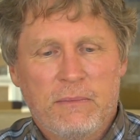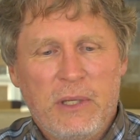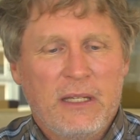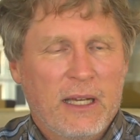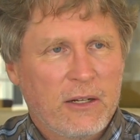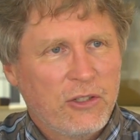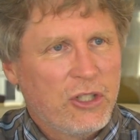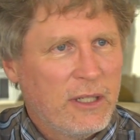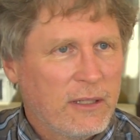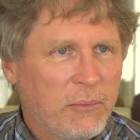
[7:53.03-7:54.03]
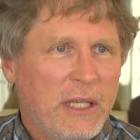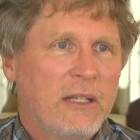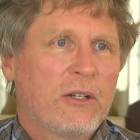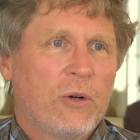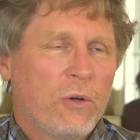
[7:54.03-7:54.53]
peak energy and
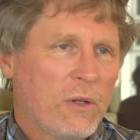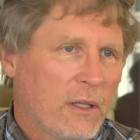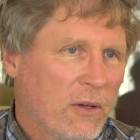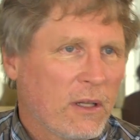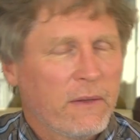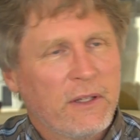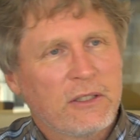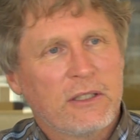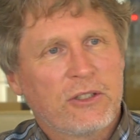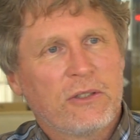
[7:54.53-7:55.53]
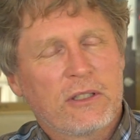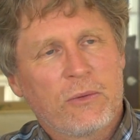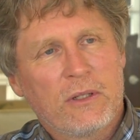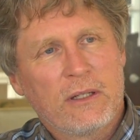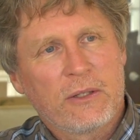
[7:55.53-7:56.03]
peak coal and all of these issues that
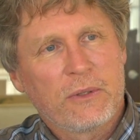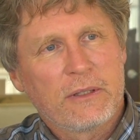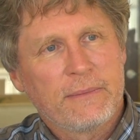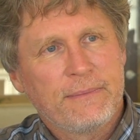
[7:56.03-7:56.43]
we're dealing with.